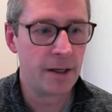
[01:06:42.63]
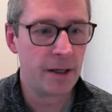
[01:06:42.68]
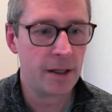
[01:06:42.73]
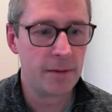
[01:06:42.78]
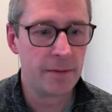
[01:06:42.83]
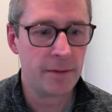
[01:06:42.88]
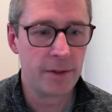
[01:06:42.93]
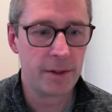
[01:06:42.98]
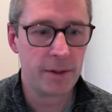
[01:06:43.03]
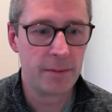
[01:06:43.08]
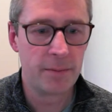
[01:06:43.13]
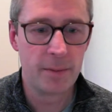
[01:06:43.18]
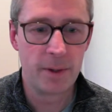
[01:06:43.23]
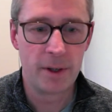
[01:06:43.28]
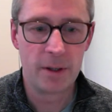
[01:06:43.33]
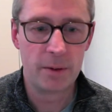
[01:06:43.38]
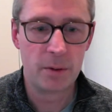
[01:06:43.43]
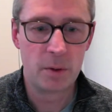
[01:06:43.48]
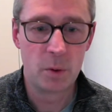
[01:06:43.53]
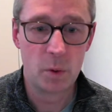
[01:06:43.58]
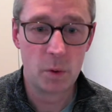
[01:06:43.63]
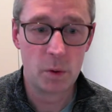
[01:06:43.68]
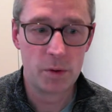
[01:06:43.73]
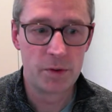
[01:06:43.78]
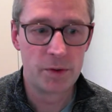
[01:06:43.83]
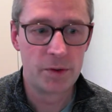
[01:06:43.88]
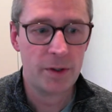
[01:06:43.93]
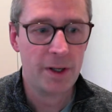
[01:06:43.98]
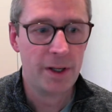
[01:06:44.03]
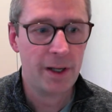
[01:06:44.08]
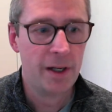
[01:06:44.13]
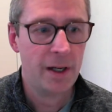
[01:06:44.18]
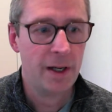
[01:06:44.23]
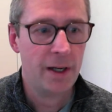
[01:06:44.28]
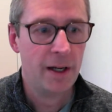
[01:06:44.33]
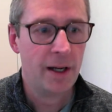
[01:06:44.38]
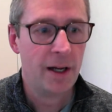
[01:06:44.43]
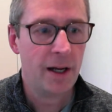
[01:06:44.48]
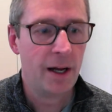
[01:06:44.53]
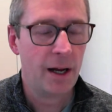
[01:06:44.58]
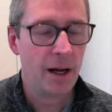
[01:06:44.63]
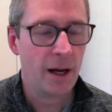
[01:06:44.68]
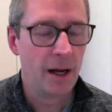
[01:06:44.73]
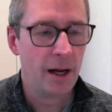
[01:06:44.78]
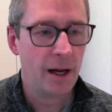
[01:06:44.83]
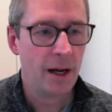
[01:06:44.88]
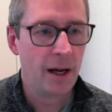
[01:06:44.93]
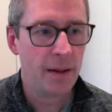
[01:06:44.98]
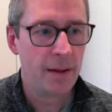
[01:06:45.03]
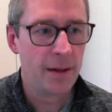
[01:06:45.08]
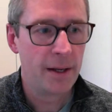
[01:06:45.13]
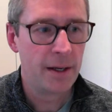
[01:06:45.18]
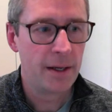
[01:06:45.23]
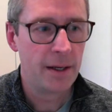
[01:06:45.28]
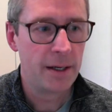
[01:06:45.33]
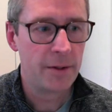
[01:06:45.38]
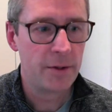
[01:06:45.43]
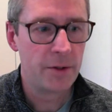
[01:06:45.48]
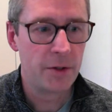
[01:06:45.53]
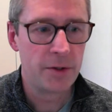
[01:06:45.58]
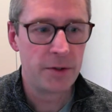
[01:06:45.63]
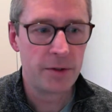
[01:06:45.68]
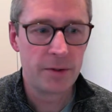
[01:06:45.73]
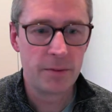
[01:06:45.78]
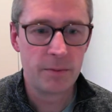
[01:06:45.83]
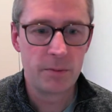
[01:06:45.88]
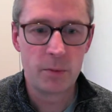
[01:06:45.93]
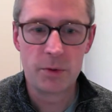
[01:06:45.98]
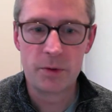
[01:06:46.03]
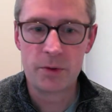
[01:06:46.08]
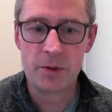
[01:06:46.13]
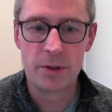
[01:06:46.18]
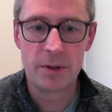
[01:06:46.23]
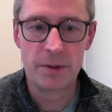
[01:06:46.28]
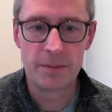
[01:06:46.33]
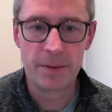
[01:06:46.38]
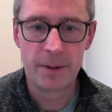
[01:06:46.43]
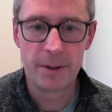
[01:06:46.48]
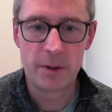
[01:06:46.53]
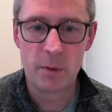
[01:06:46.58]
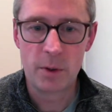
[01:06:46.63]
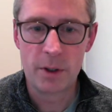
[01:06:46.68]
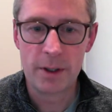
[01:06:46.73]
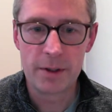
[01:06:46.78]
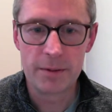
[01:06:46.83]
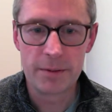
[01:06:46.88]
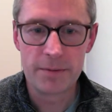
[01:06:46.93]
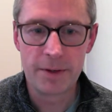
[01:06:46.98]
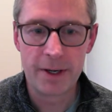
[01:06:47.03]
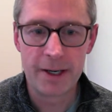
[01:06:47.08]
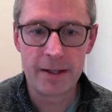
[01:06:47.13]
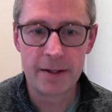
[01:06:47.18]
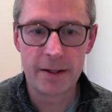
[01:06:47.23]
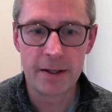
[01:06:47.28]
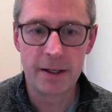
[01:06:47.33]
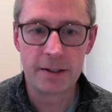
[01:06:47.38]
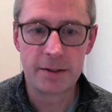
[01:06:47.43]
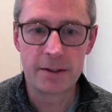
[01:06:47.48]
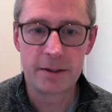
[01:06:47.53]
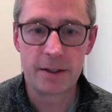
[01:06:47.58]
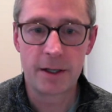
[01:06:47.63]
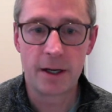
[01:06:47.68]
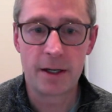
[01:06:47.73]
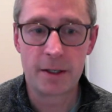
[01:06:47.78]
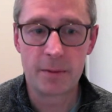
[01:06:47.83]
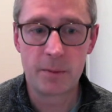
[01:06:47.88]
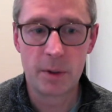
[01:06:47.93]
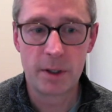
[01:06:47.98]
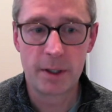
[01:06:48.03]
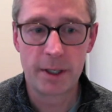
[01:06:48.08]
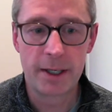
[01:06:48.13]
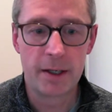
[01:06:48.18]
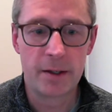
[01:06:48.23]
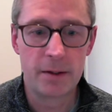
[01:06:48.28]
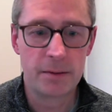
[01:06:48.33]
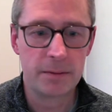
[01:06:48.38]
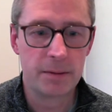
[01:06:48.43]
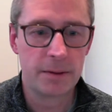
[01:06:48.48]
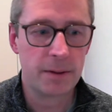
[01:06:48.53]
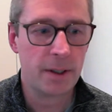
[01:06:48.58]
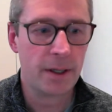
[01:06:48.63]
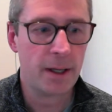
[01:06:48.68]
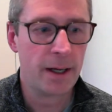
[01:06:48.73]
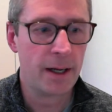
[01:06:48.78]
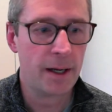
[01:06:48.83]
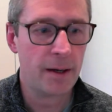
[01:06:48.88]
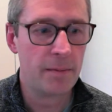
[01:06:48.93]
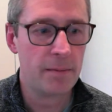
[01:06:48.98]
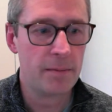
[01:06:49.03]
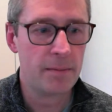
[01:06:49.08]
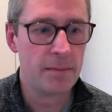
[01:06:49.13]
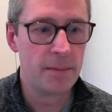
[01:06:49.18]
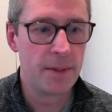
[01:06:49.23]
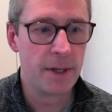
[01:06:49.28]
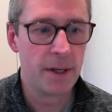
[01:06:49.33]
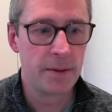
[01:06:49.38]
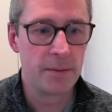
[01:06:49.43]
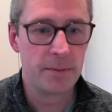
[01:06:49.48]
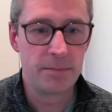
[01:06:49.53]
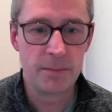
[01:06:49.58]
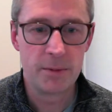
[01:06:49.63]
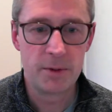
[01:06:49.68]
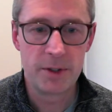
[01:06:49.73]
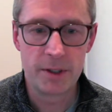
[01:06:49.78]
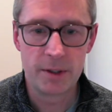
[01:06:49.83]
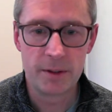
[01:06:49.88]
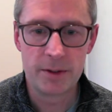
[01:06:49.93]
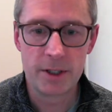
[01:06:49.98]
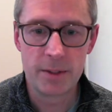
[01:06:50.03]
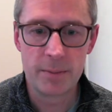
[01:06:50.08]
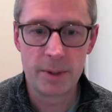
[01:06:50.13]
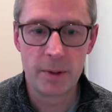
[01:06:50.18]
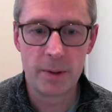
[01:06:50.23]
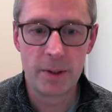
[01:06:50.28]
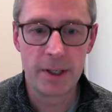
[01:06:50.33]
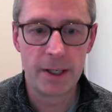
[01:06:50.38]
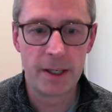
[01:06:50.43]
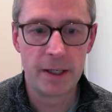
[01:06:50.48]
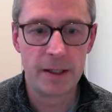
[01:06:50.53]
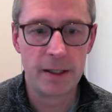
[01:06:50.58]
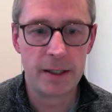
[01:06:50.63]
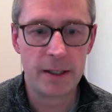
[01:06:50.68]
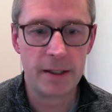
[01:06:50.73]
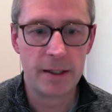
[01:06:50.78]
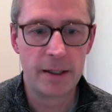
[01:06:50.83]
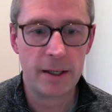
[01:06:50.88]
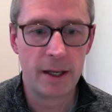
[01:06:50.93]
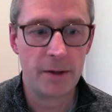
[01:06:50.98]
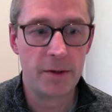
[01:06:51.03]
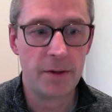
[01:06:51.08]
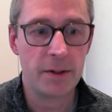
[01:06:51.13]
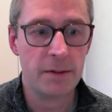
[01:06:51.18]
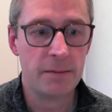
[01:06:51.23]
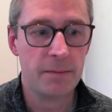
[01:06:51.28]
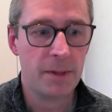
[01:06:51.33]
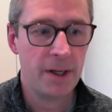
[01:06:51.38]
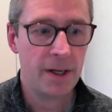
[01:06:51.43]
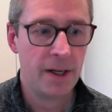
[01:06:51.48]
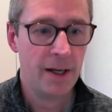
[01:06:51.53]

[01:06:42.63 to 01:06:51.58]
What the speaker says: over the whole course, and then it just was sort of a quirk of fate that I started working on CLT building in London